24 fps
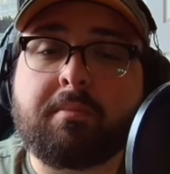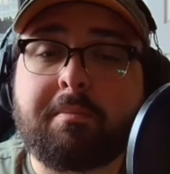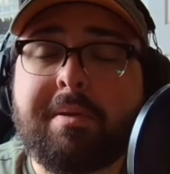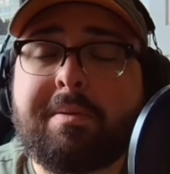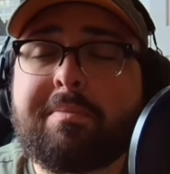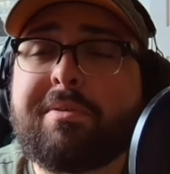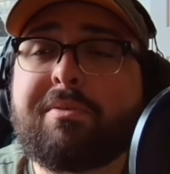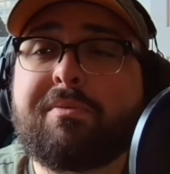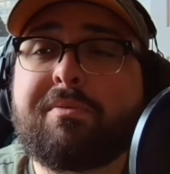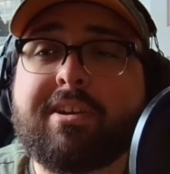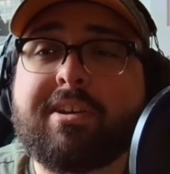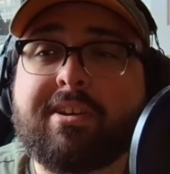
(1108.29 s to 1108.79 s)

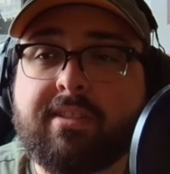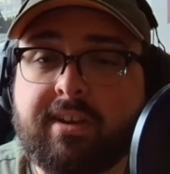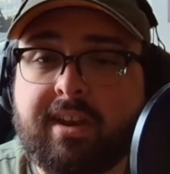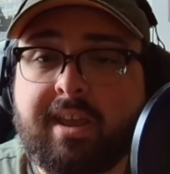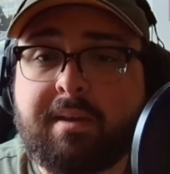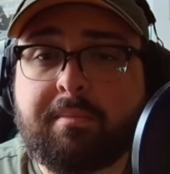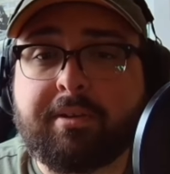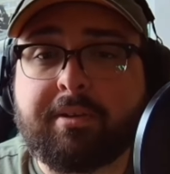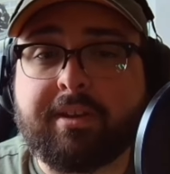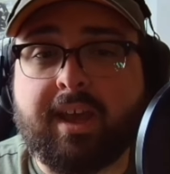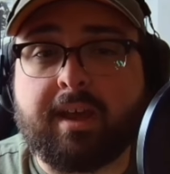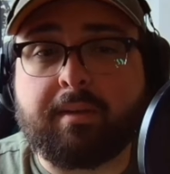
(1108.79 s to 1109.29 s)
But maybe you get to
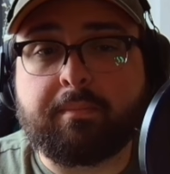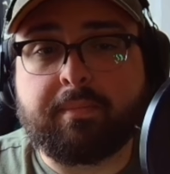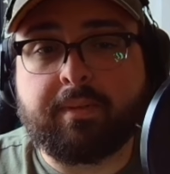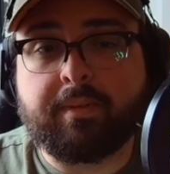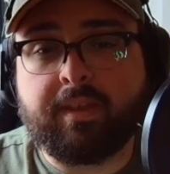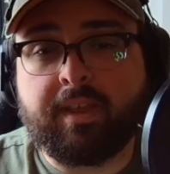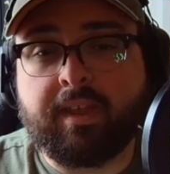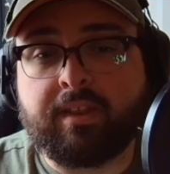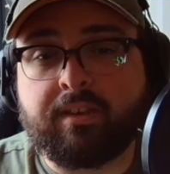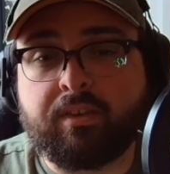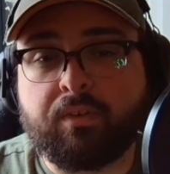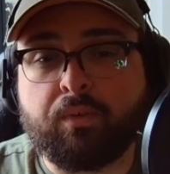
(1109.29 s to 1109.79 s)
the
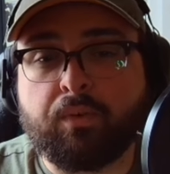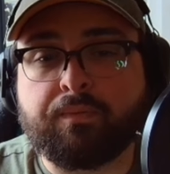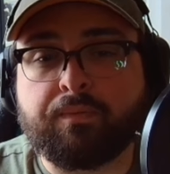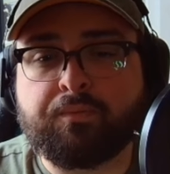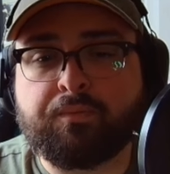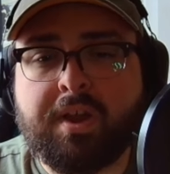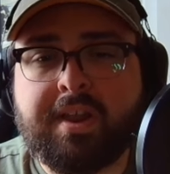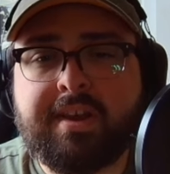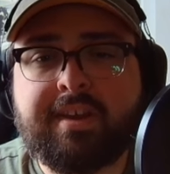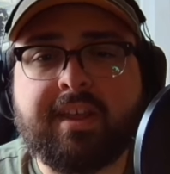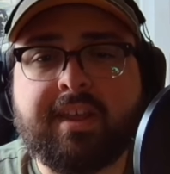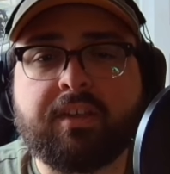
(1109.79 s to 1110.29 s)
tabletop and
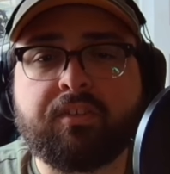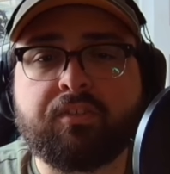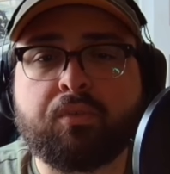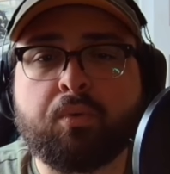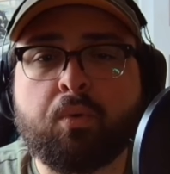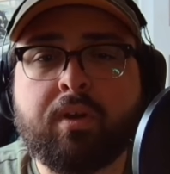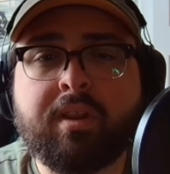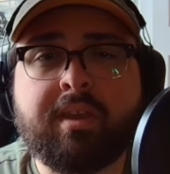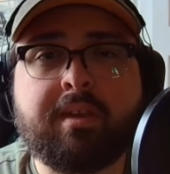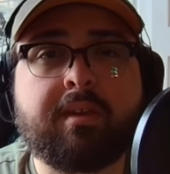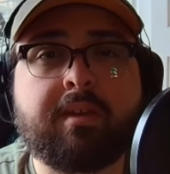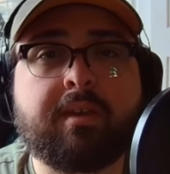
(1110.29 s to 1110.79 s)
your friend
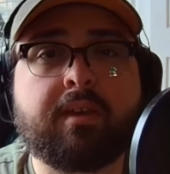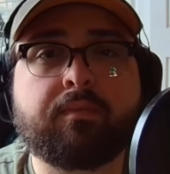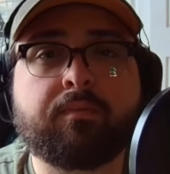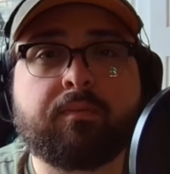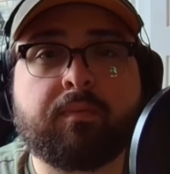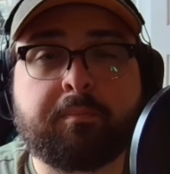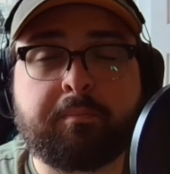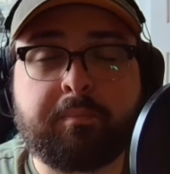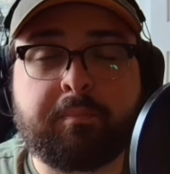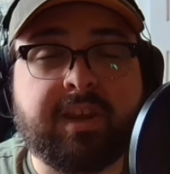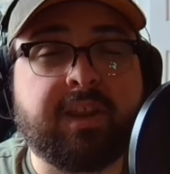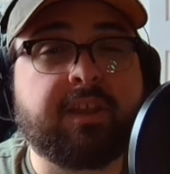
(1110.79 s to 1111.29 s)
has 20
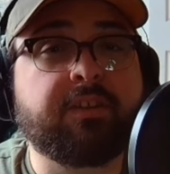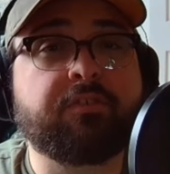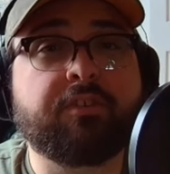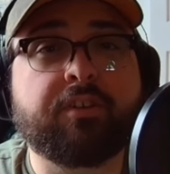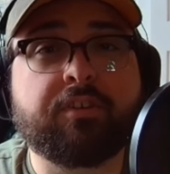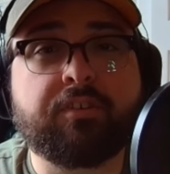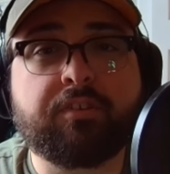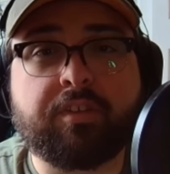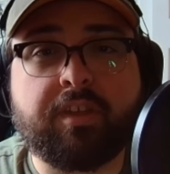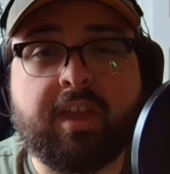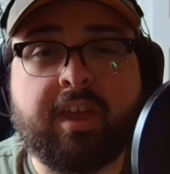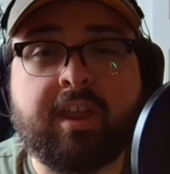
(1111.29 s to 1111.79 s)

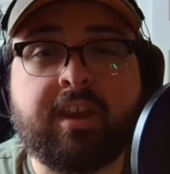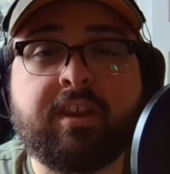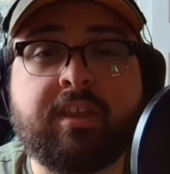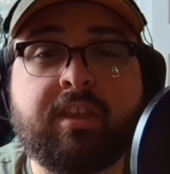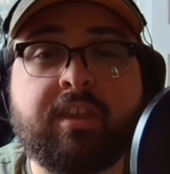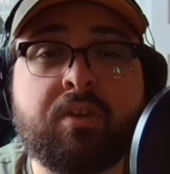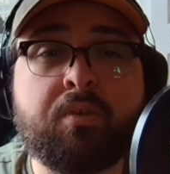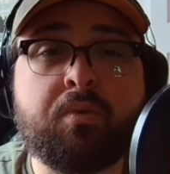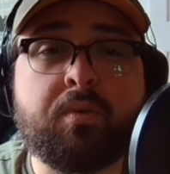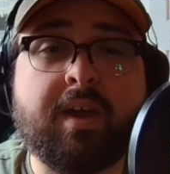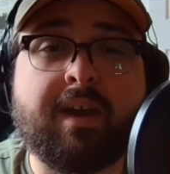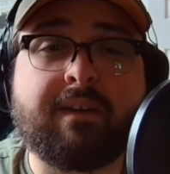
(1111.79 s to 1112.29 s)
miniatures
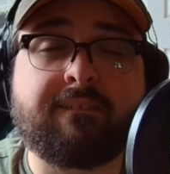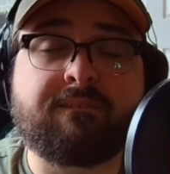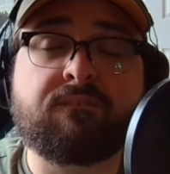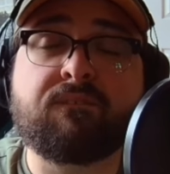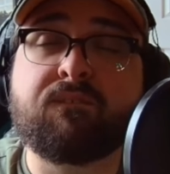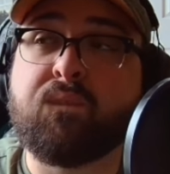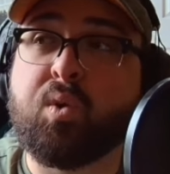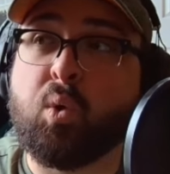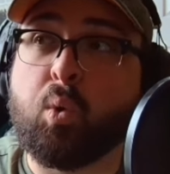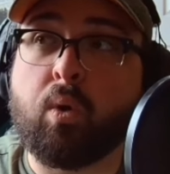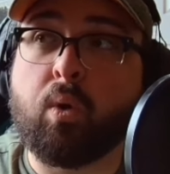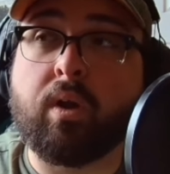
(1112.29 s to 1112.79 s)
and you
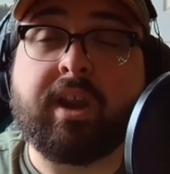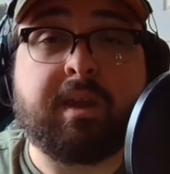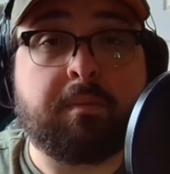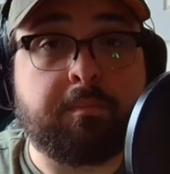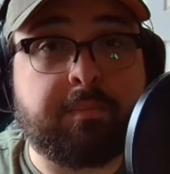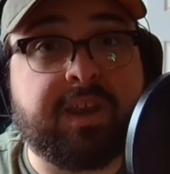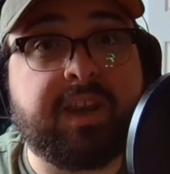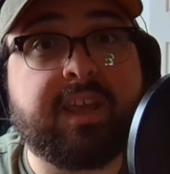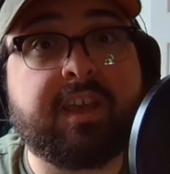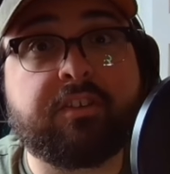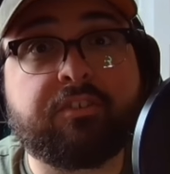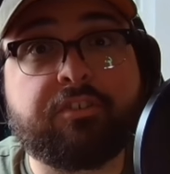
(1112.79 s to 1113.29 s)
have
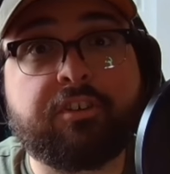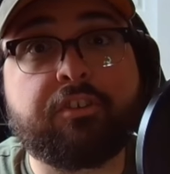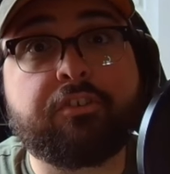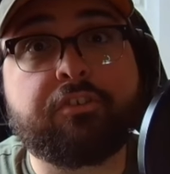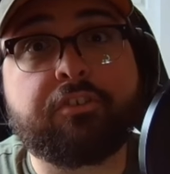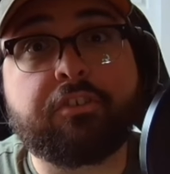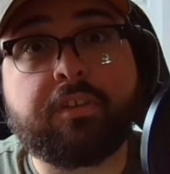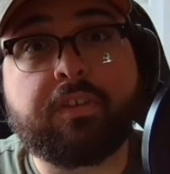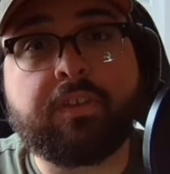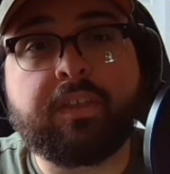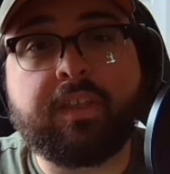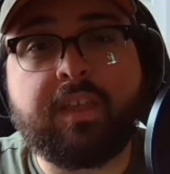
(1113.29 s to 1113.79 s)
40
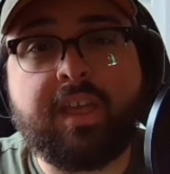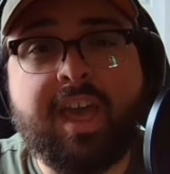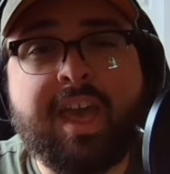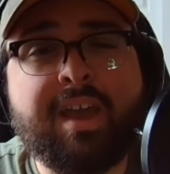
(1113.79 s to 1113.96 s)
miniatures.